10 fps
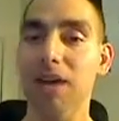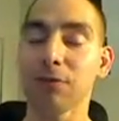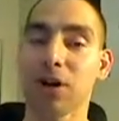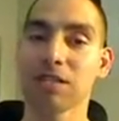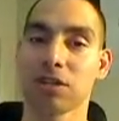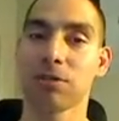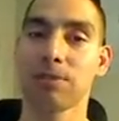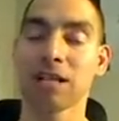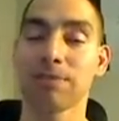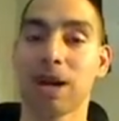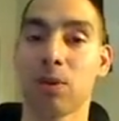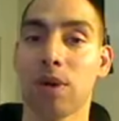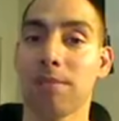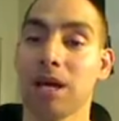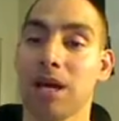Efren gets a good bounce back
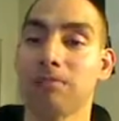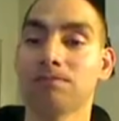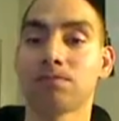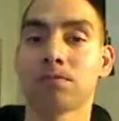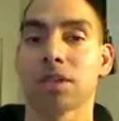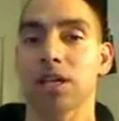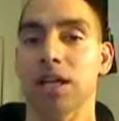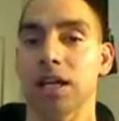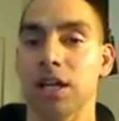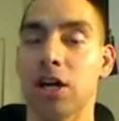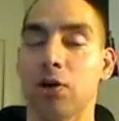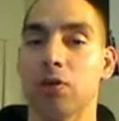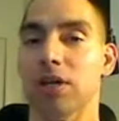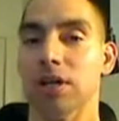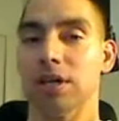win, but,
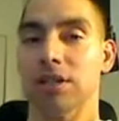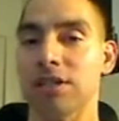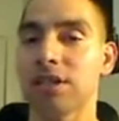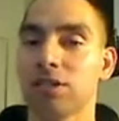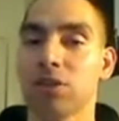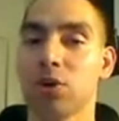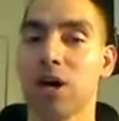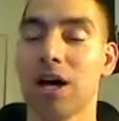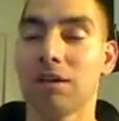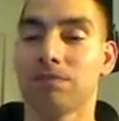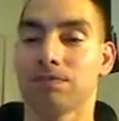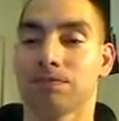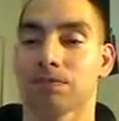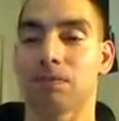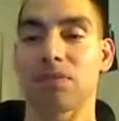nothing too,
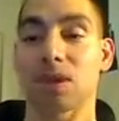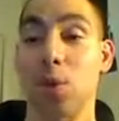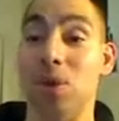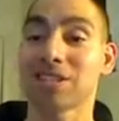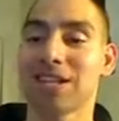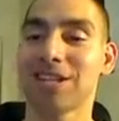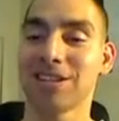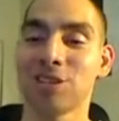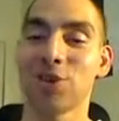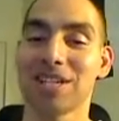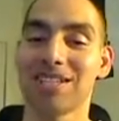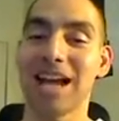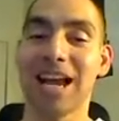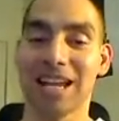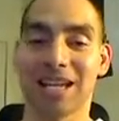once again, nothing too
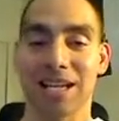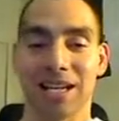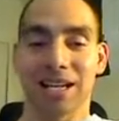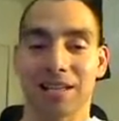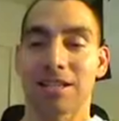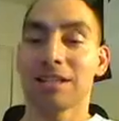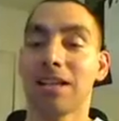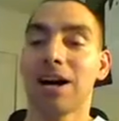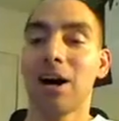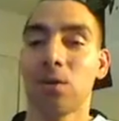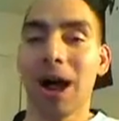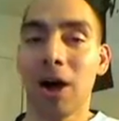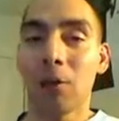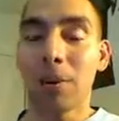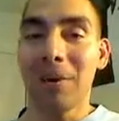exciting. Nothing to
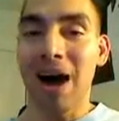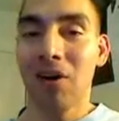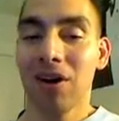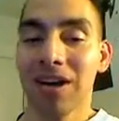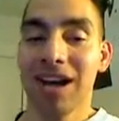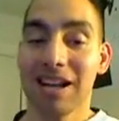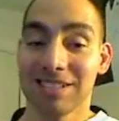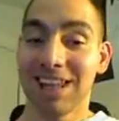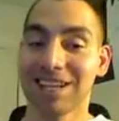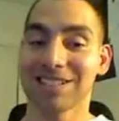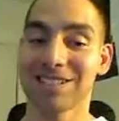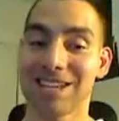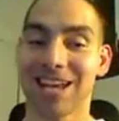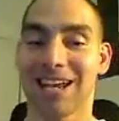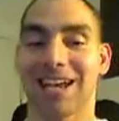write home about, as they like to
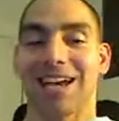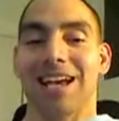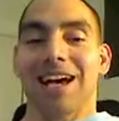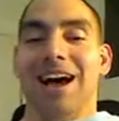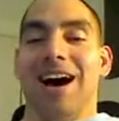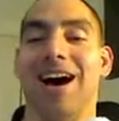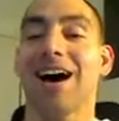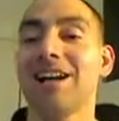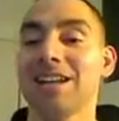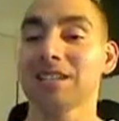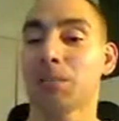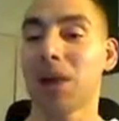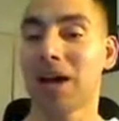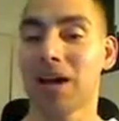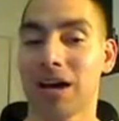say. Next up
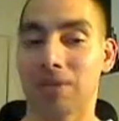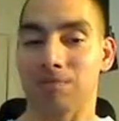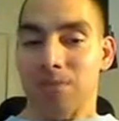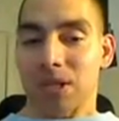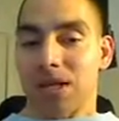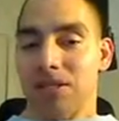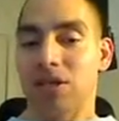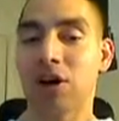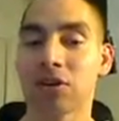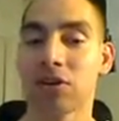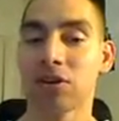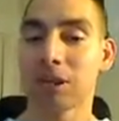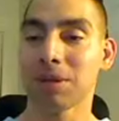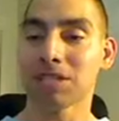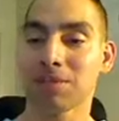we had, Dong Hyun
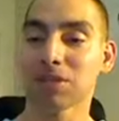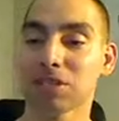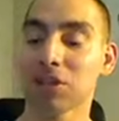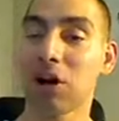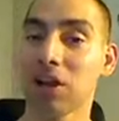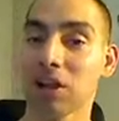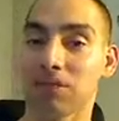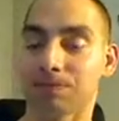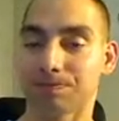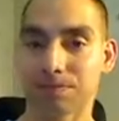Kim against Mir Sadala.